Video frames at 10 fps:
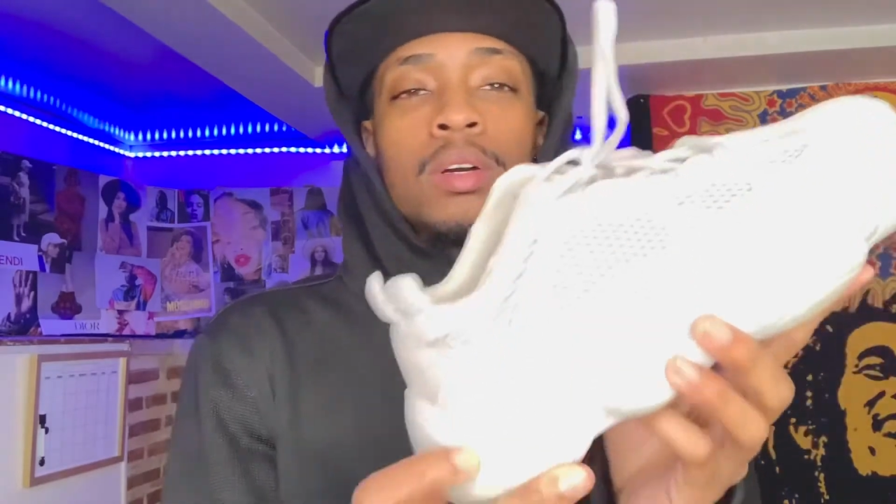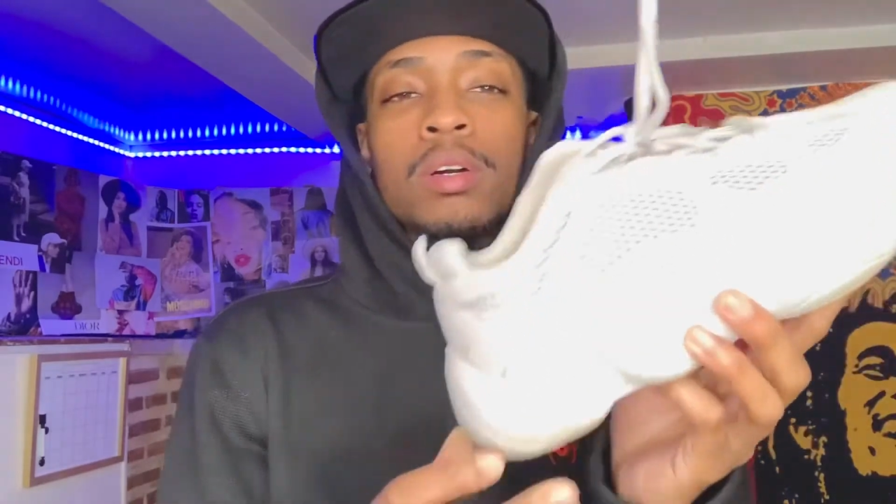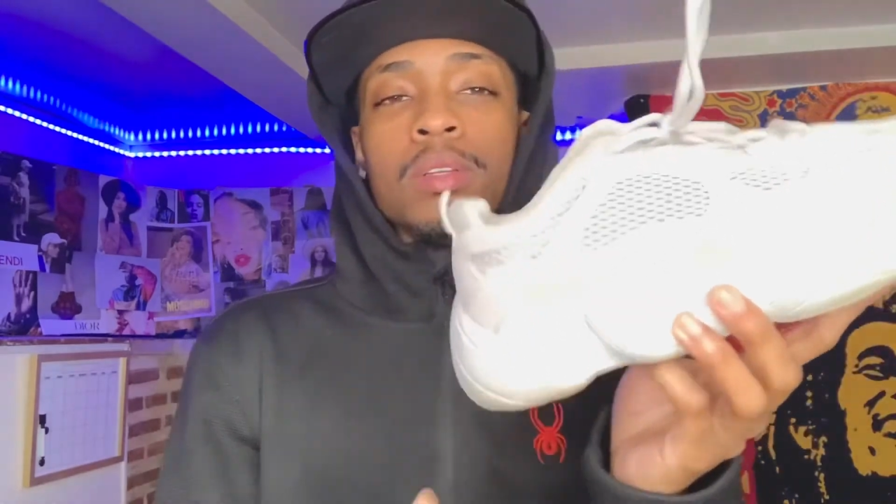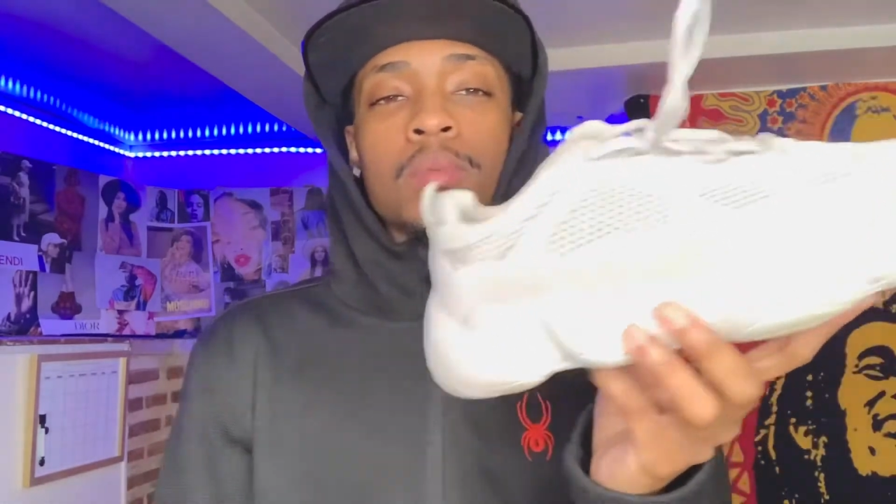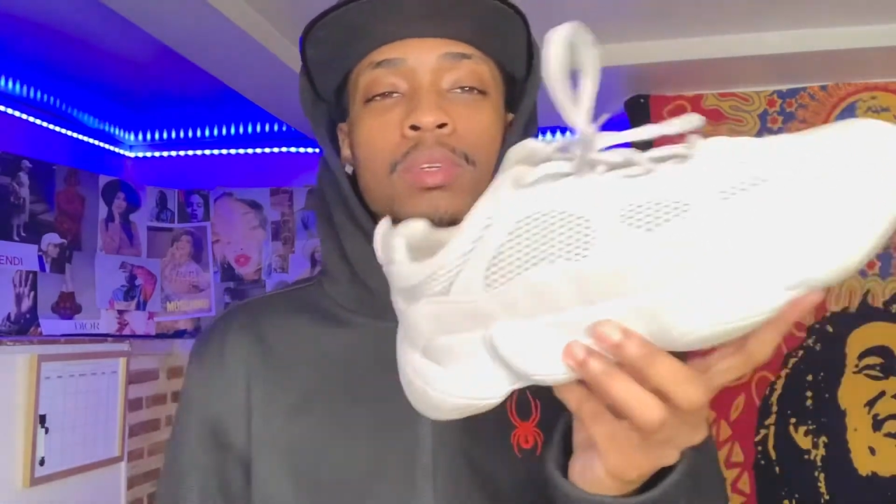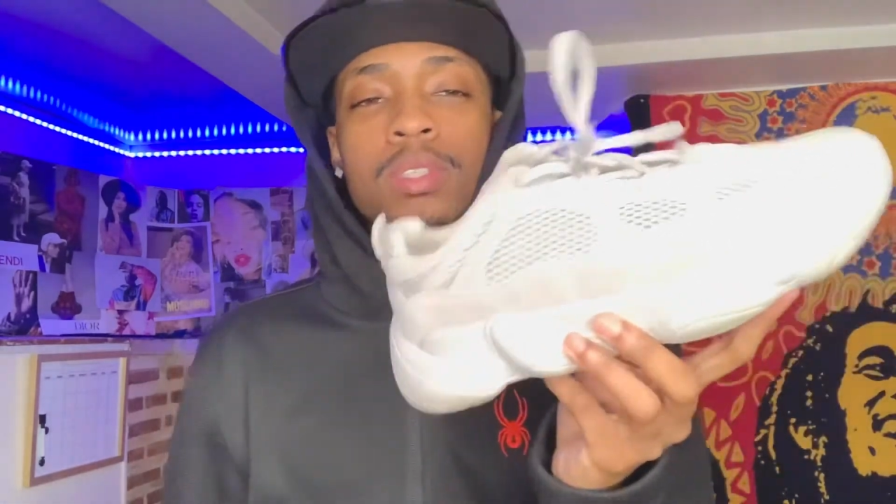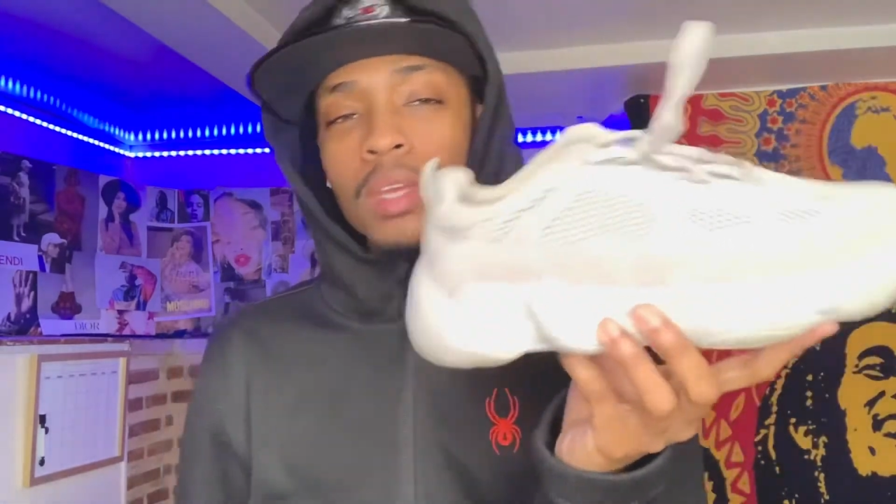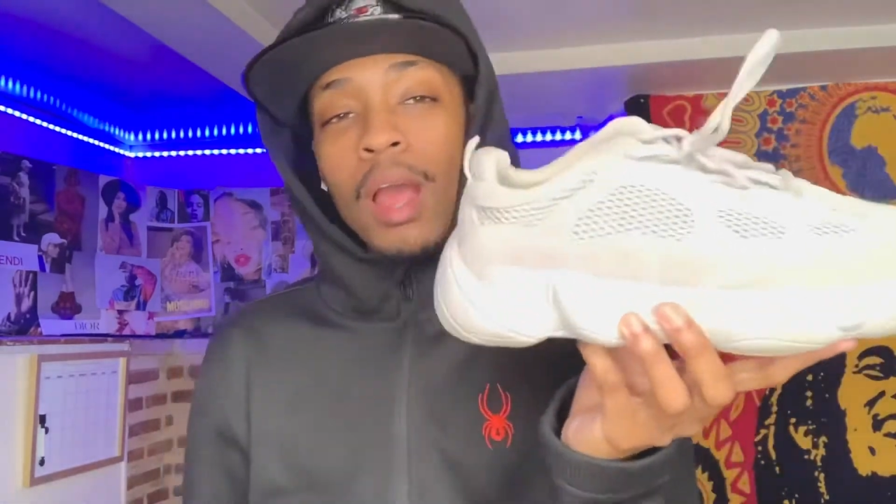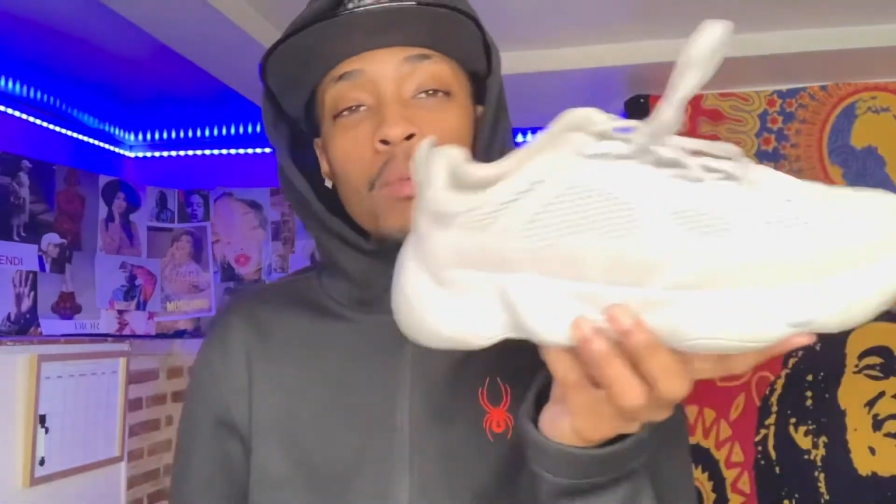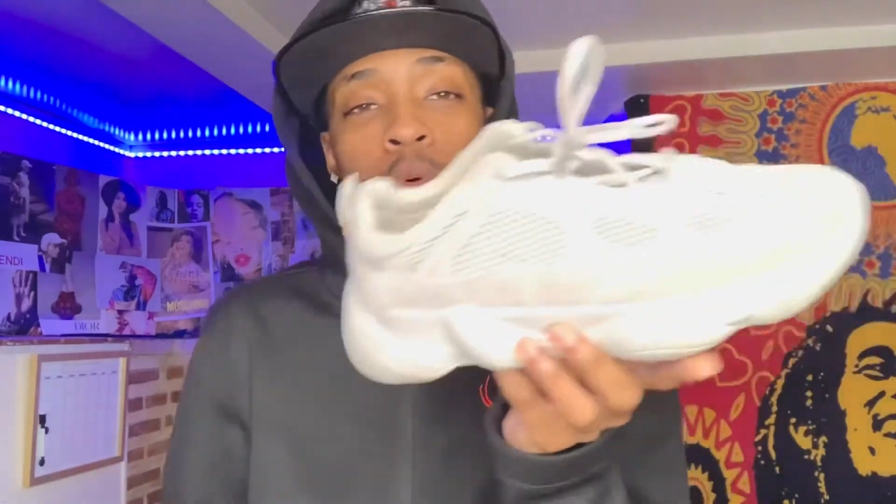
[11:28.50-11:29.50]
other ones,
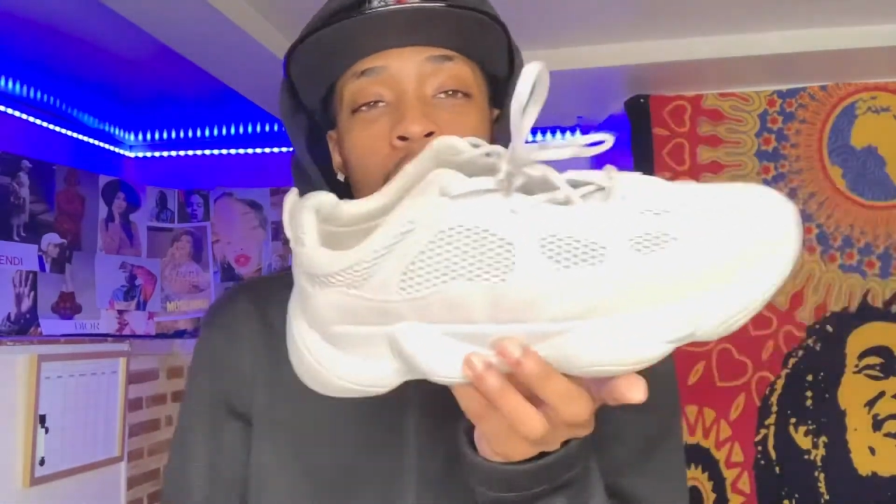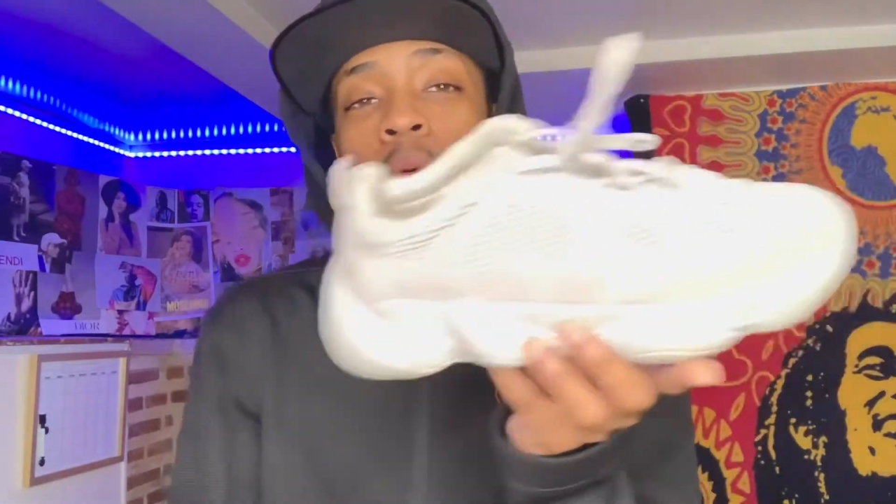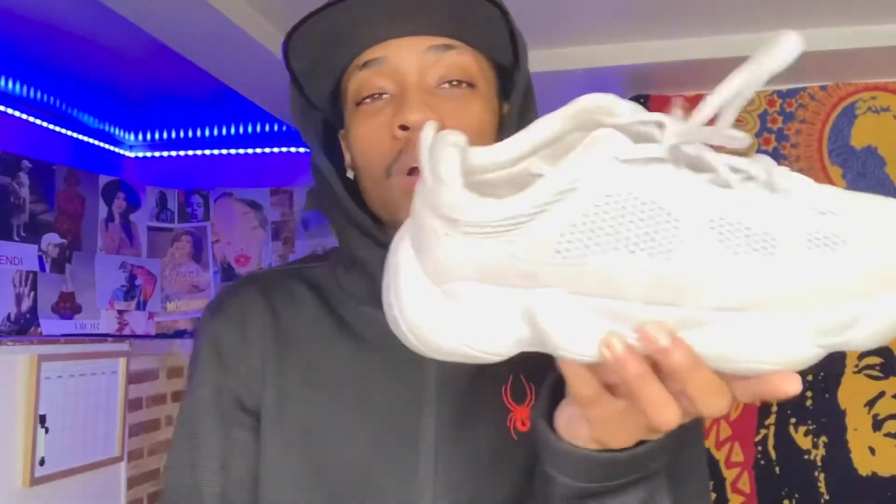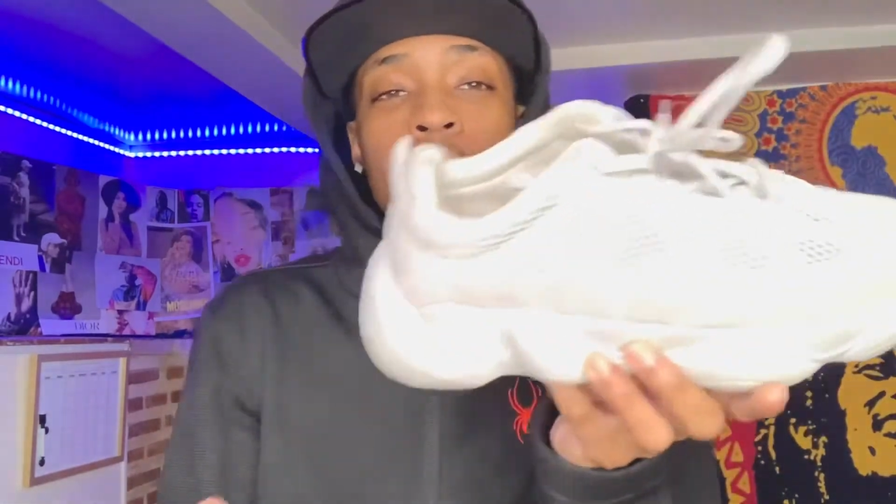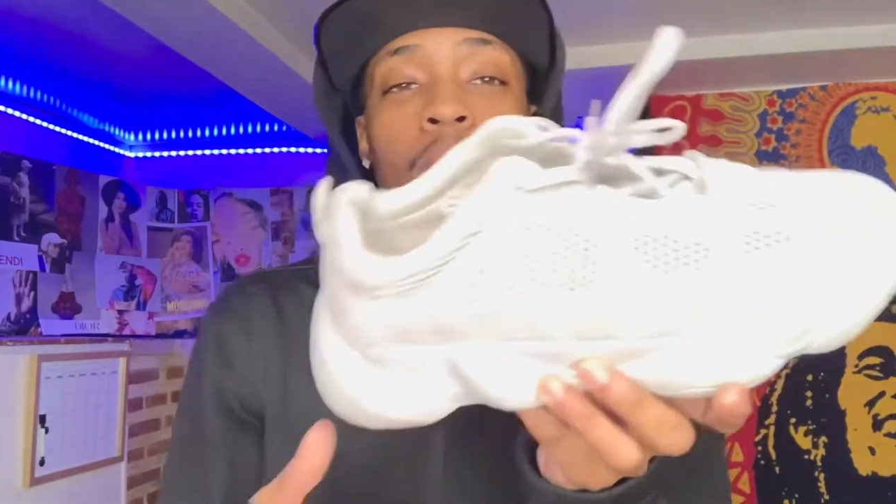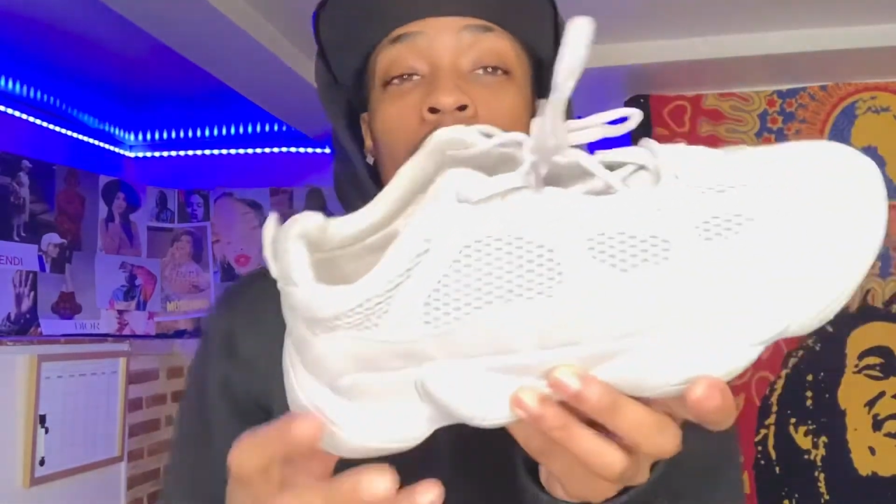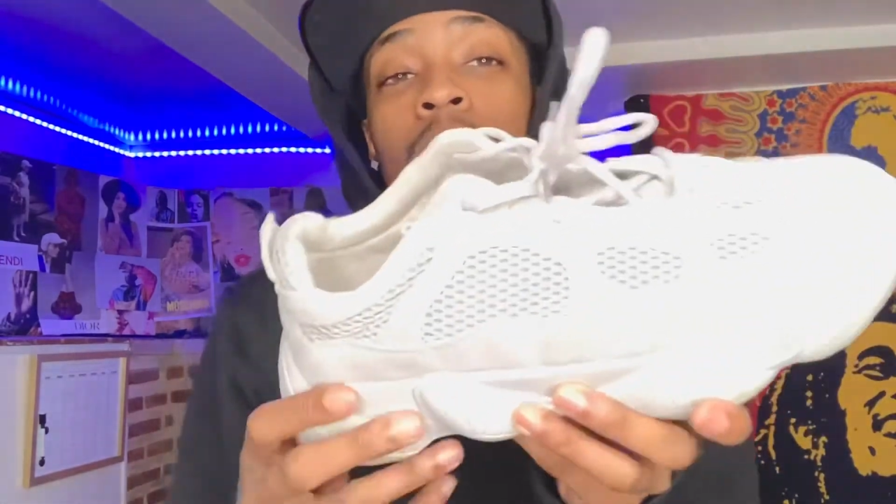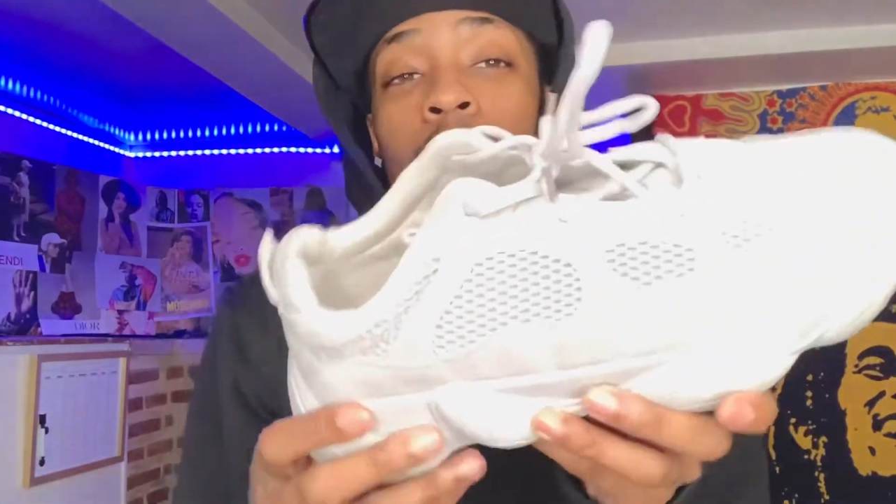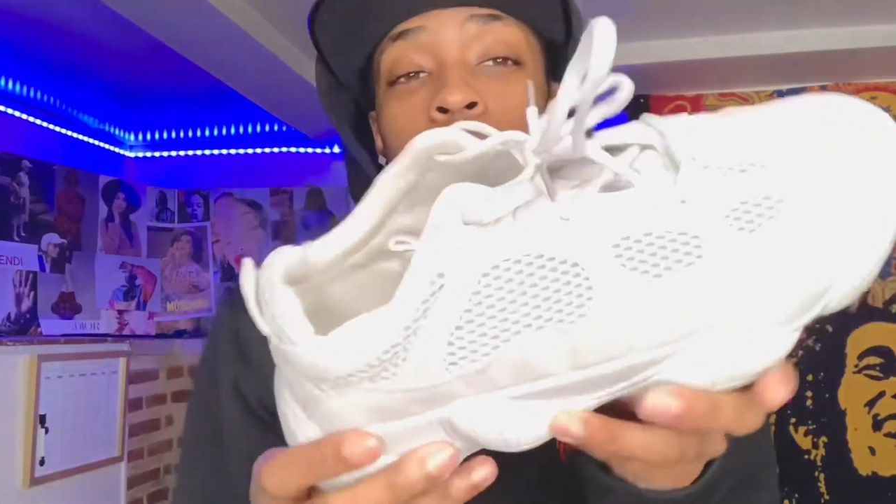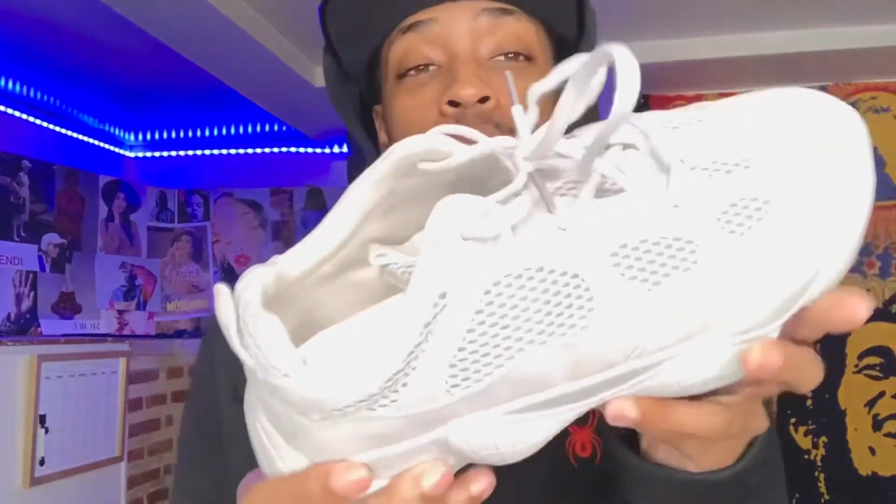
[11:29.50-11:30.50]
I've worn them all about, like, once or